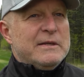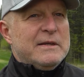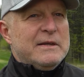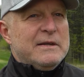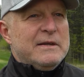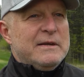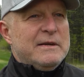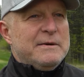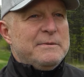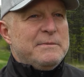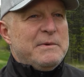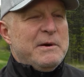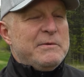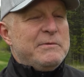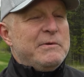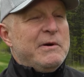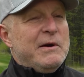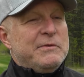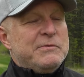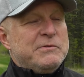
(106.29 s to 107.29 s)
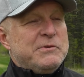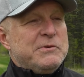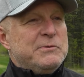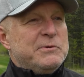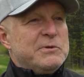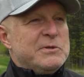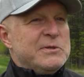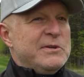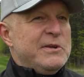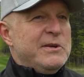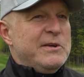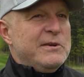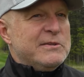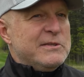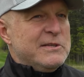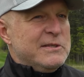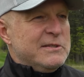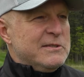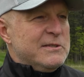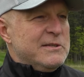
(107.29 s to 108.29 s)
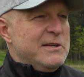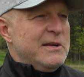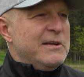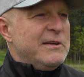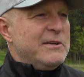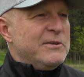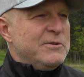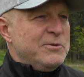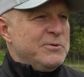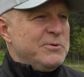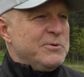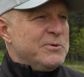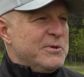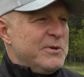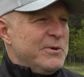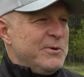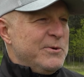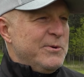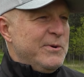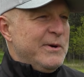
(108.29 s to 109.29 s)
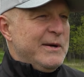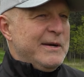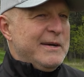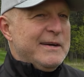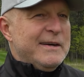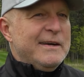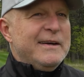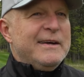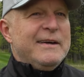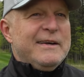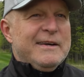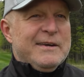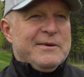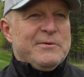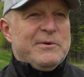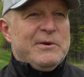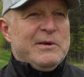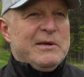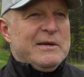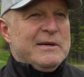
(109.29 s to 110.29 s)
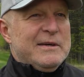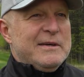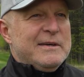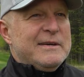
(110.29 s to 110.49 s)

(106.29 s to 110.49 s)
And my wife, she wasn't here since '92, so we